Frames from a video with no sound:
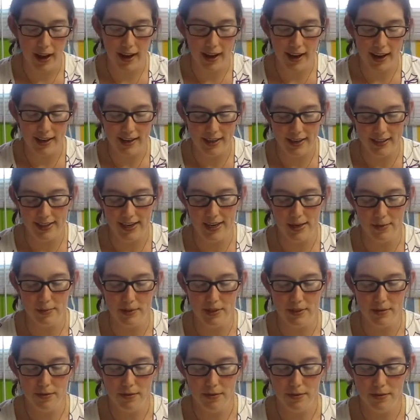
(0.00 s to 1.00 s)
I got
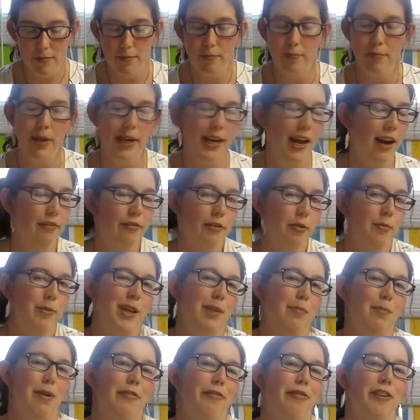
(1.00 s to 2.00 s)
nicknames, but not from
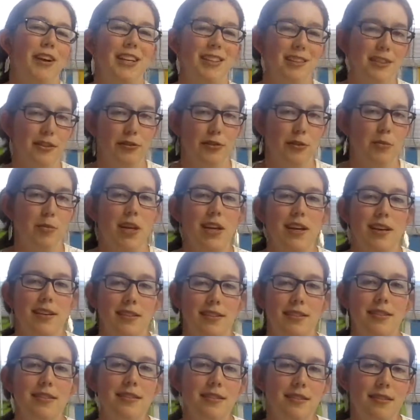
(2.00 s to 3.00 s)
like my friends, from like
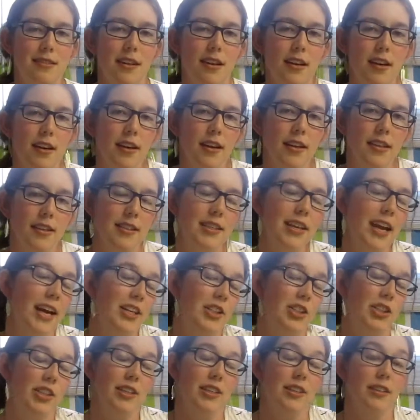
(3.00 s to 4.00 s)

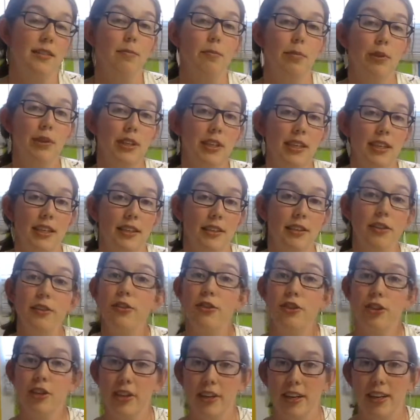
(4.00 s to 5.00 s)
sketchy, bully,
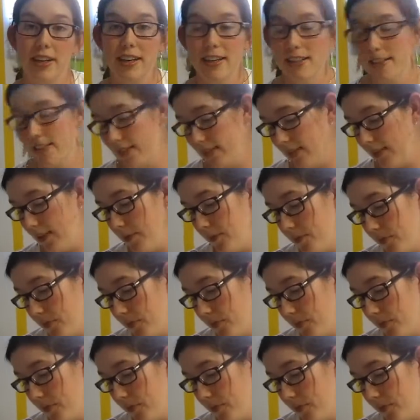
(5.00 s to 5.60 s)
jerk kids.